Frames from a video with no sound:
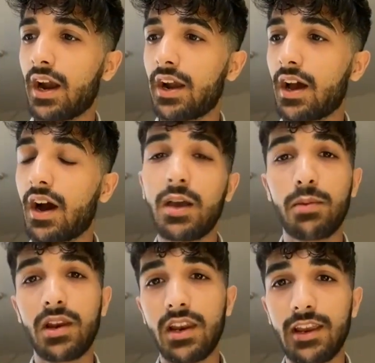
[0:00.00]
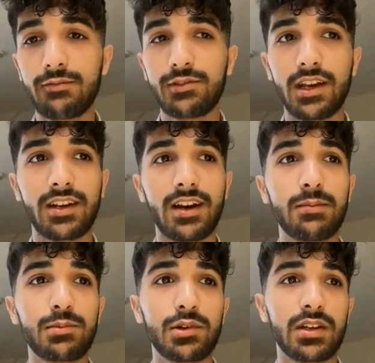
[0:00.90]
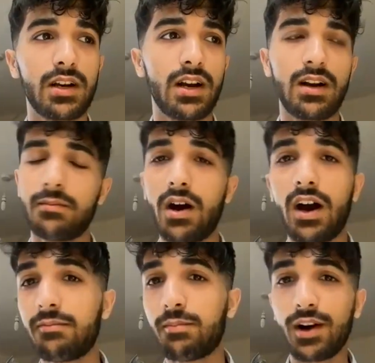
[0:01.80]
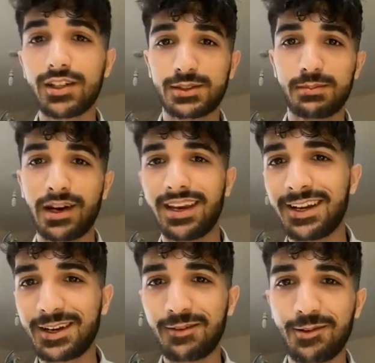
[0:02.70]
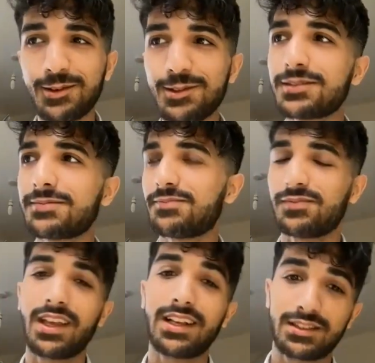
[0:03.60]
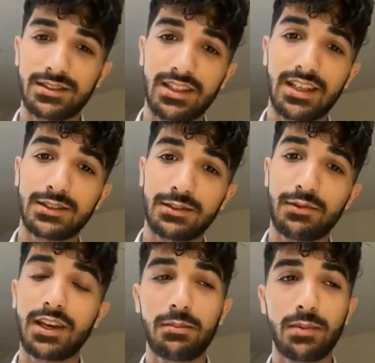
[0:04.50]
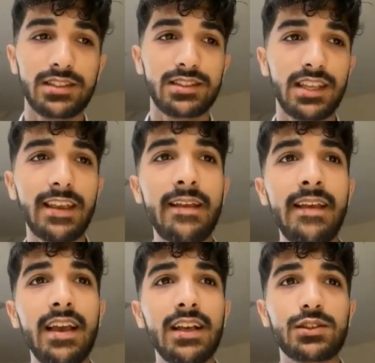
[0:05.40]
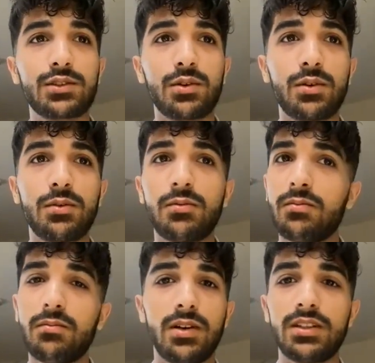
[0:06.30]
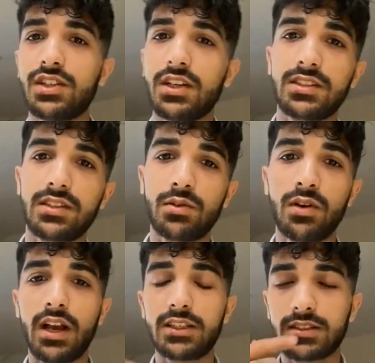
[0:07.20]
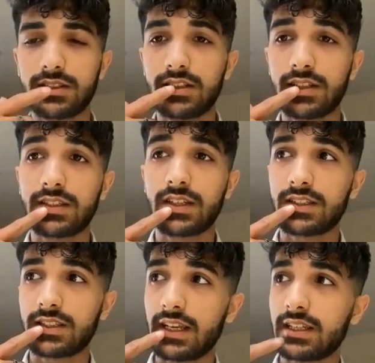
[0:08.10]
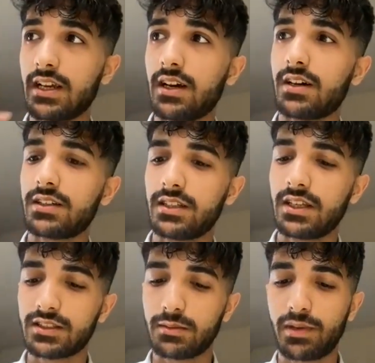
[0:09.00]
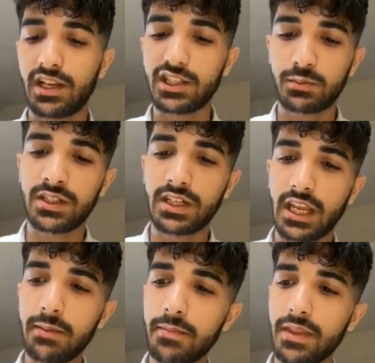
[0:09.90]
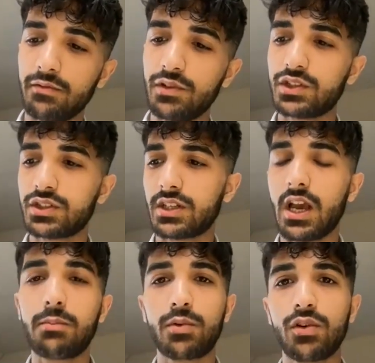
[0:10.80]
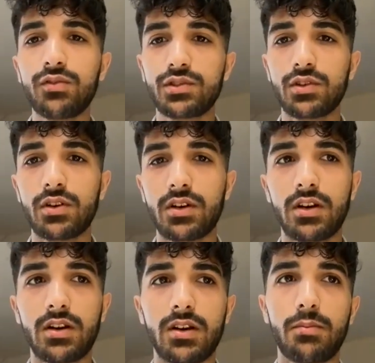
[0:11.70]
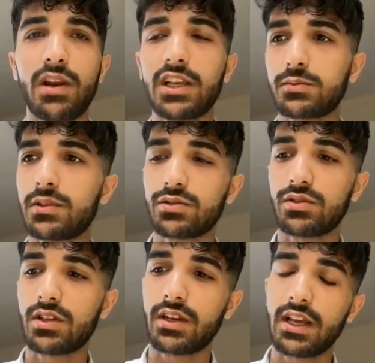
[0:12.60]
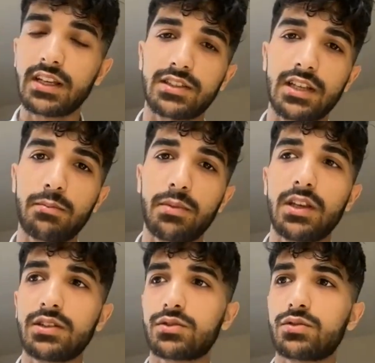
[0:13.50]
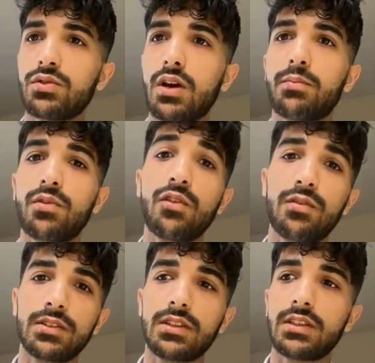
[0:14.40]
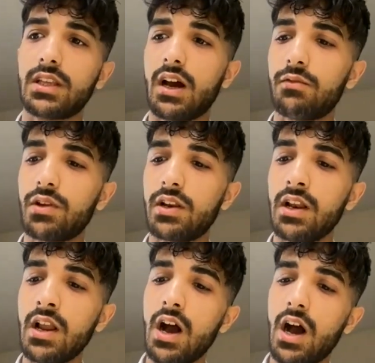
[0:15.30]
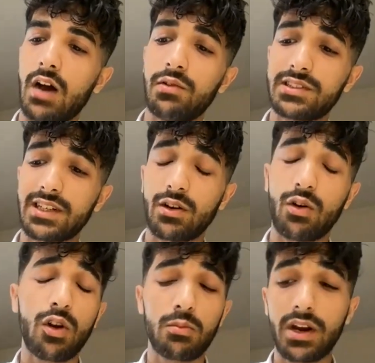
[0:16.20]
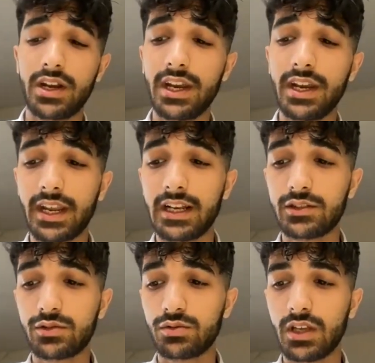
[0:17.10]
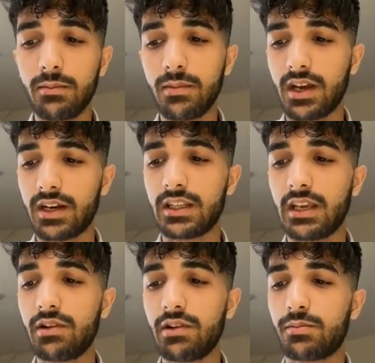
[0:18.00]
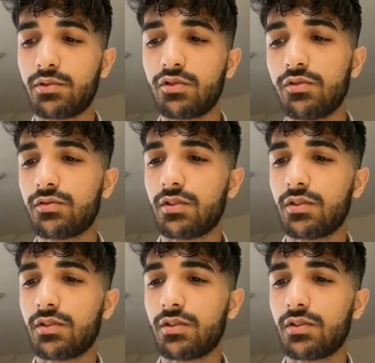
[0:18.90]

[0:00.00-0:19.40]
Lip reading: and I believe that I passed my interviews. That's the very best thing. So just as Natasha said, there's a placement team which approves your placement. So the next step is to approve I will send all my details to them and they will approve